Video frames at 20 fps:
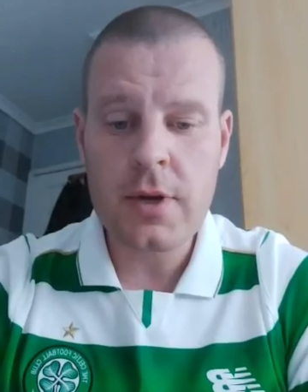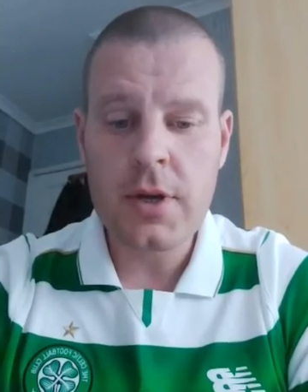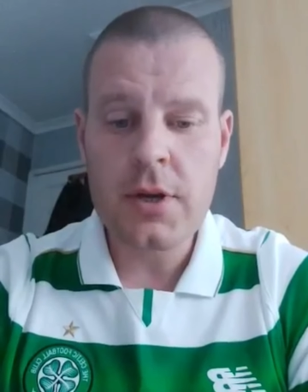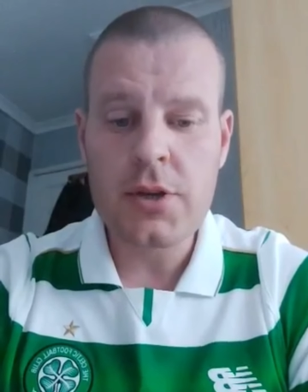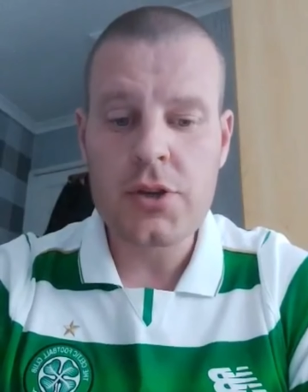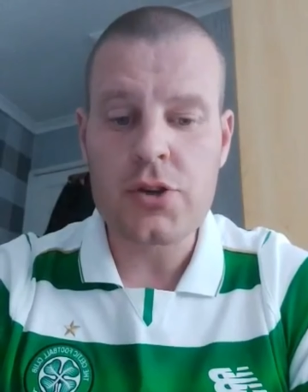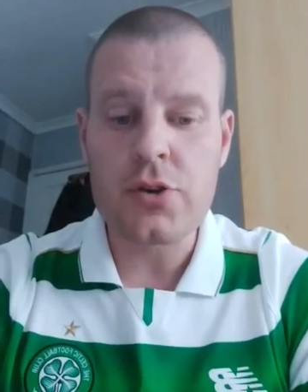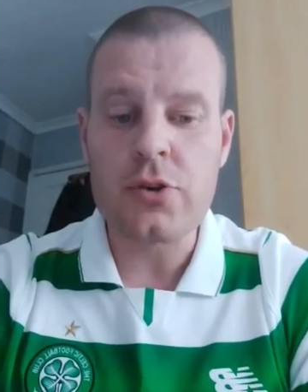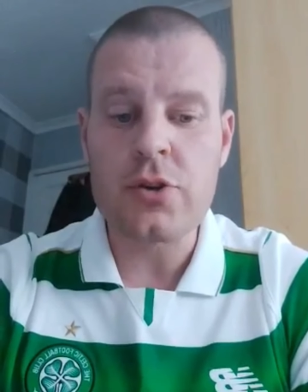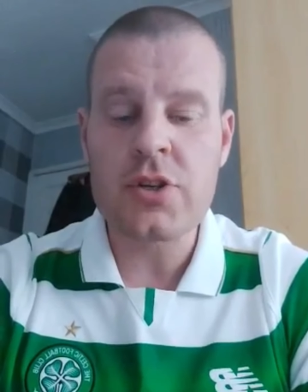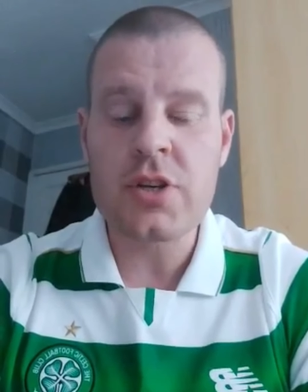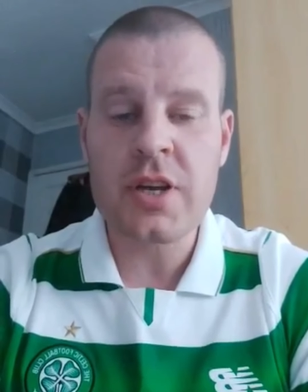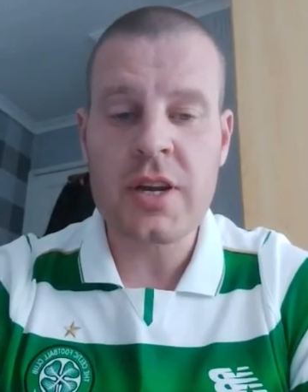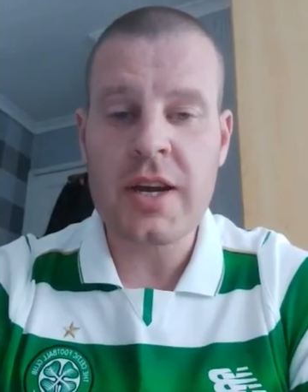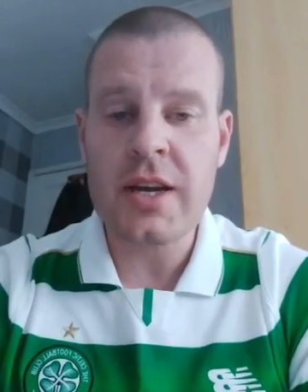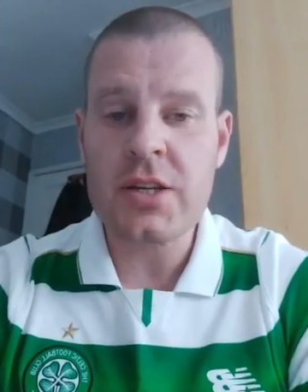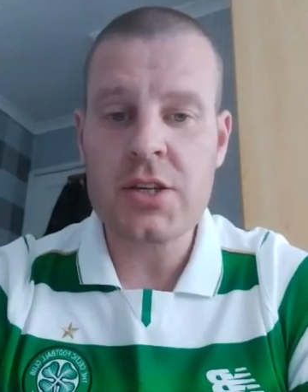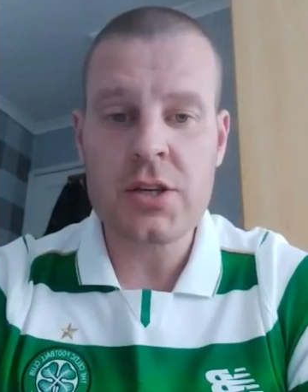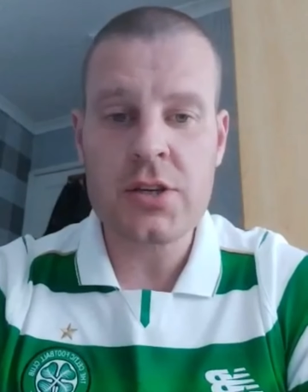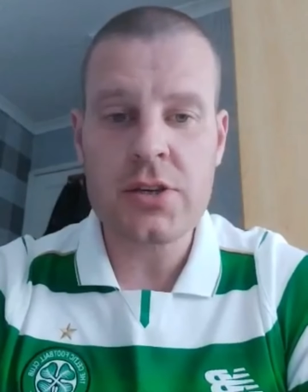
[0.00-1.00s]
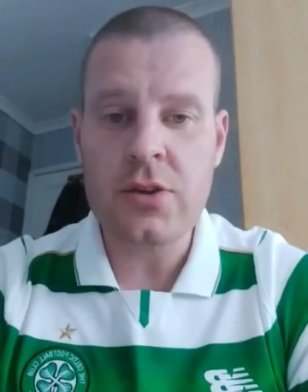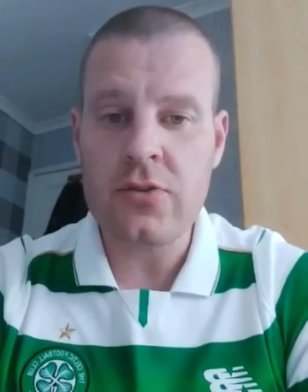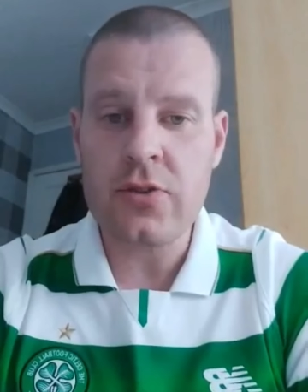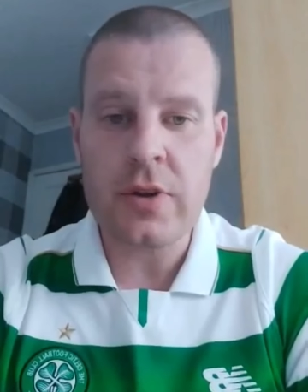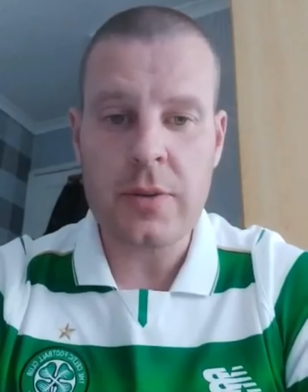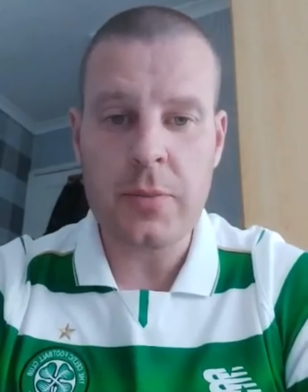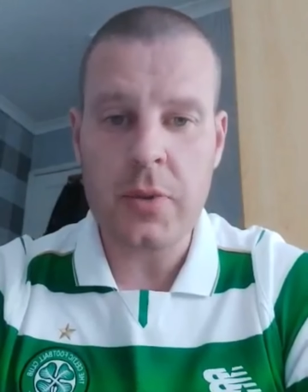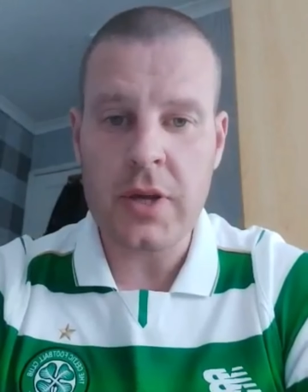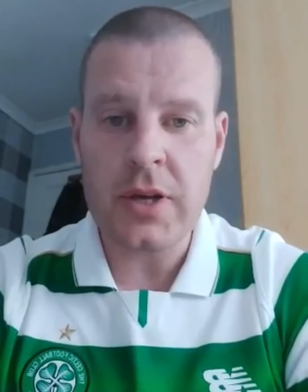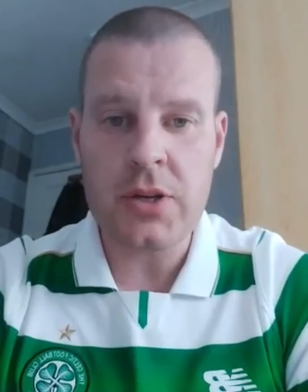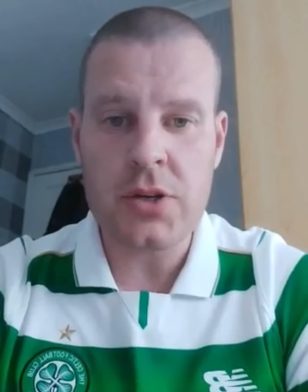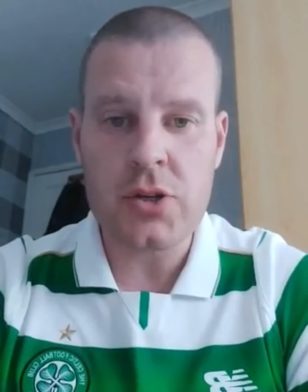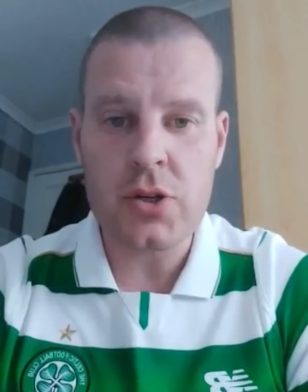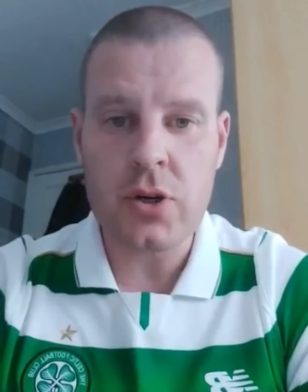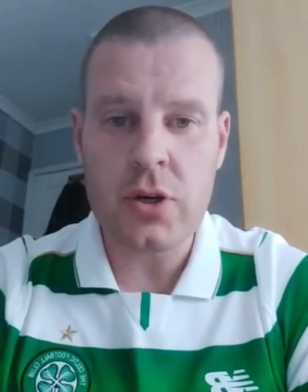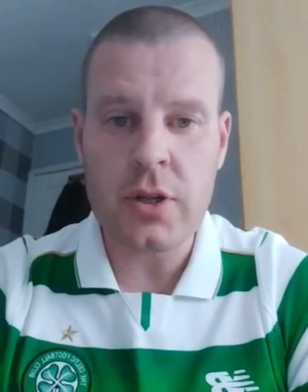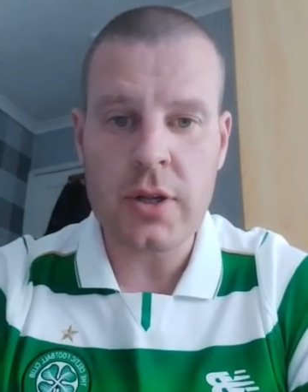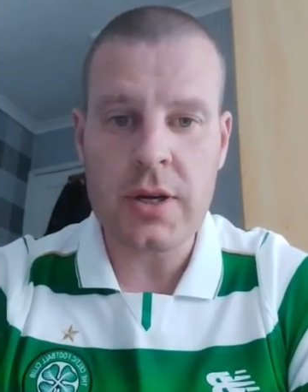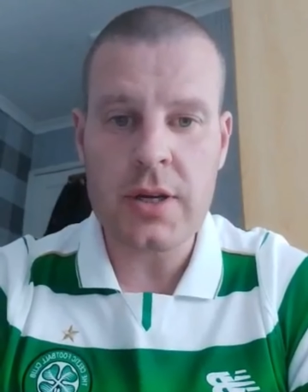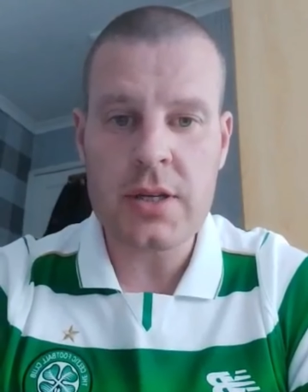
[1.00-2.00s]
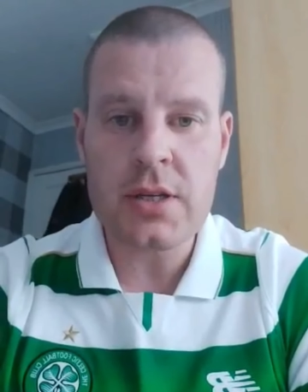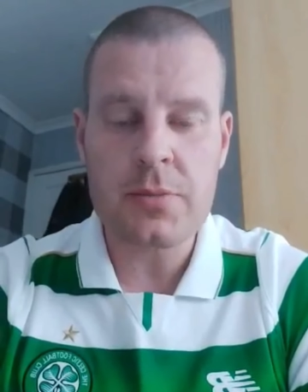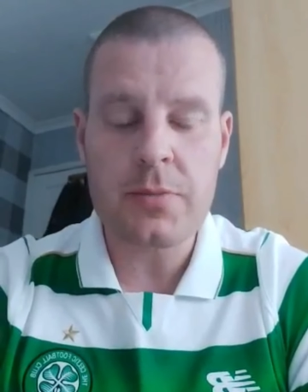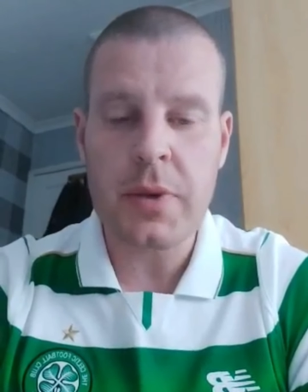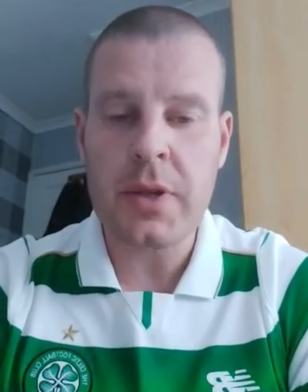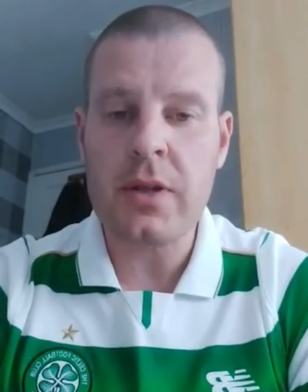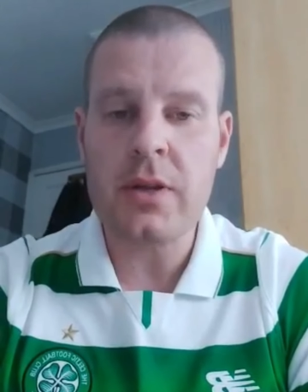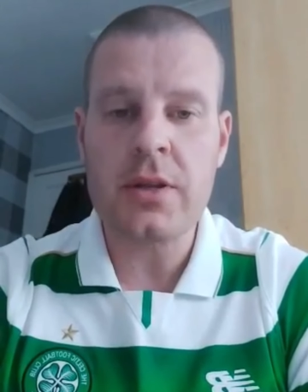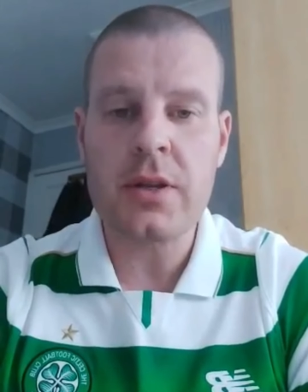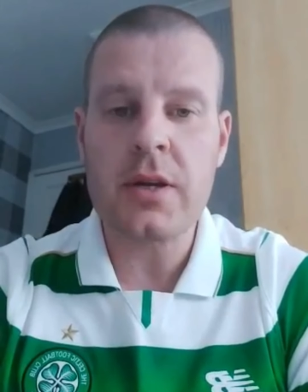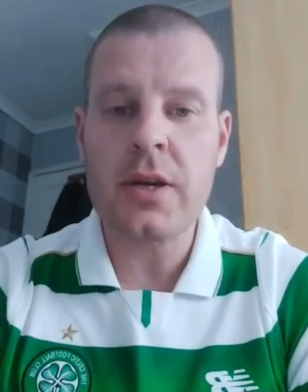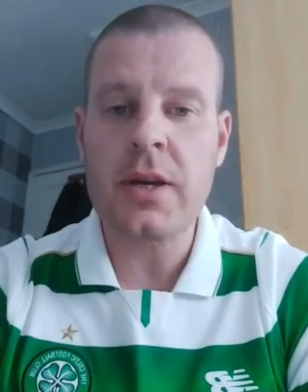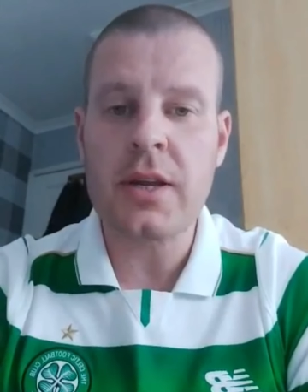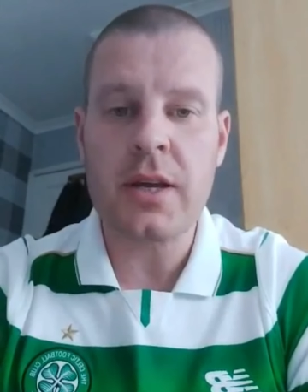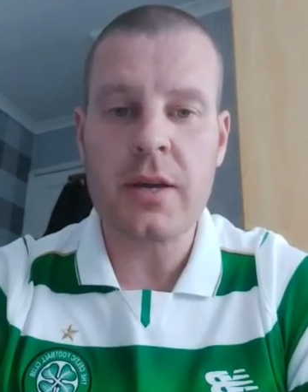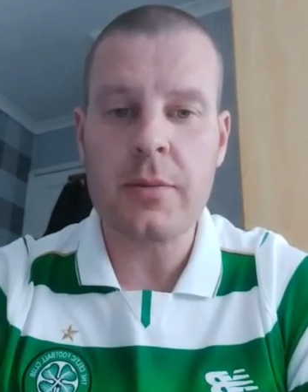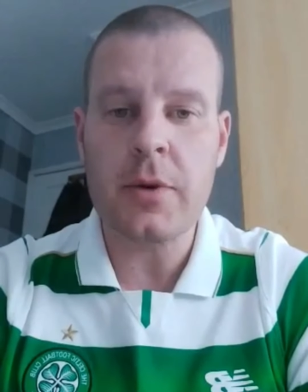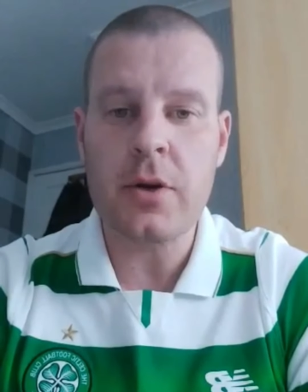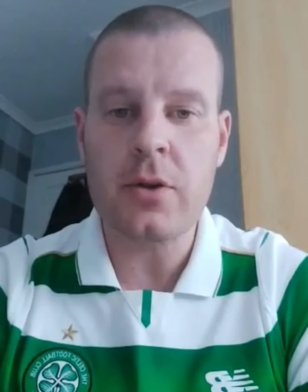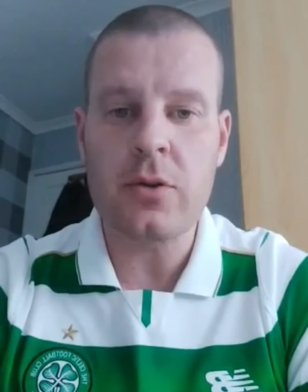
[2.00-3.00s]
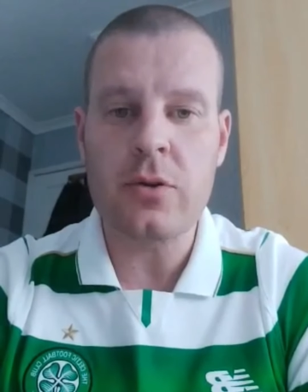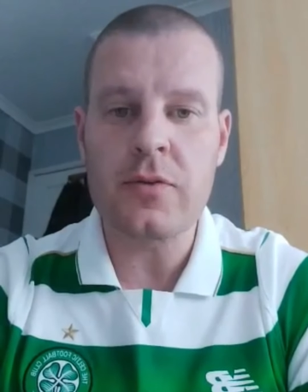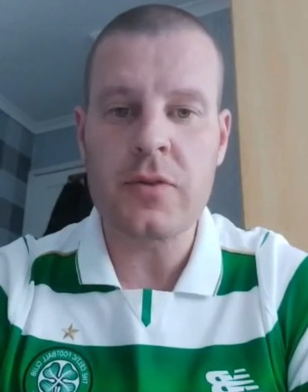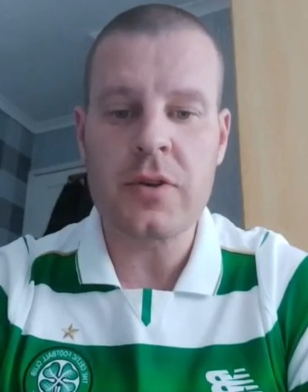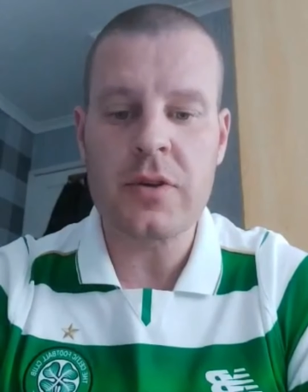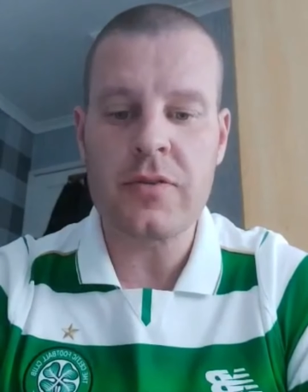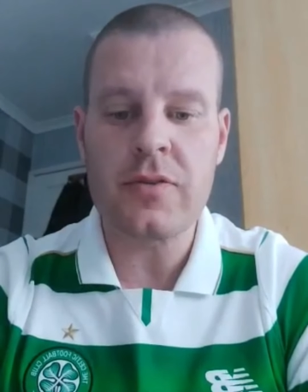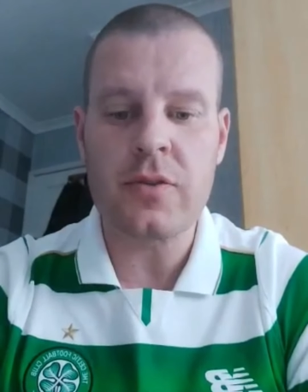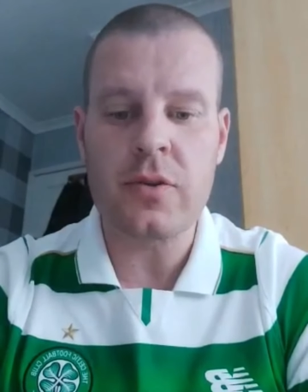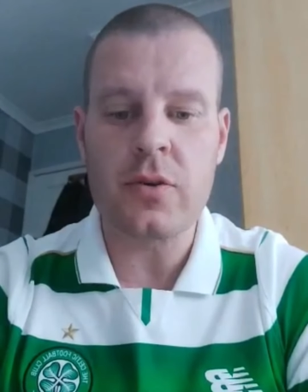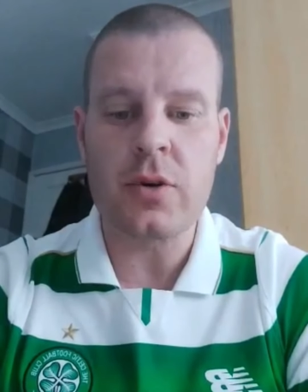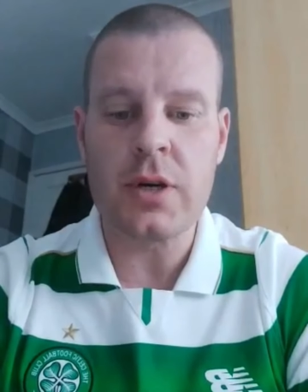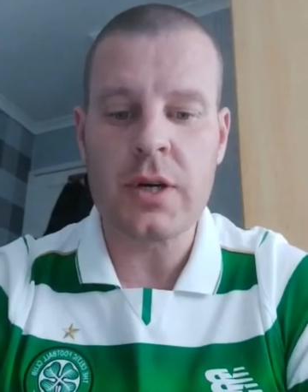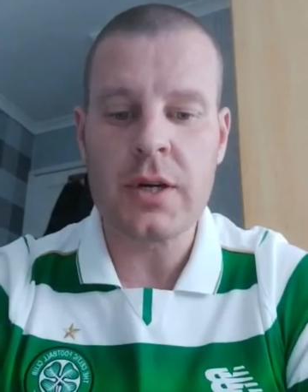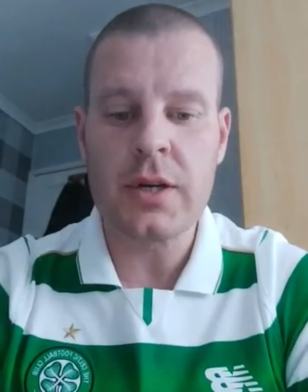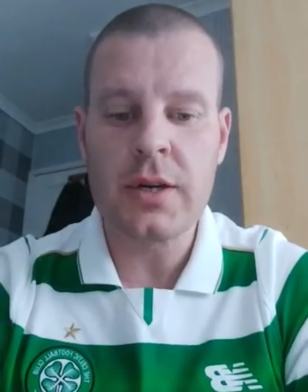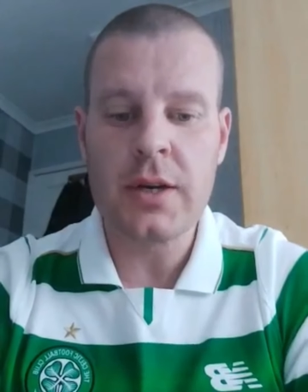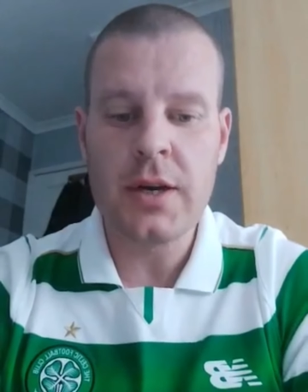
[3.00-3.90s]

choose crashing your replane trolley, spilling the cream all over the floor,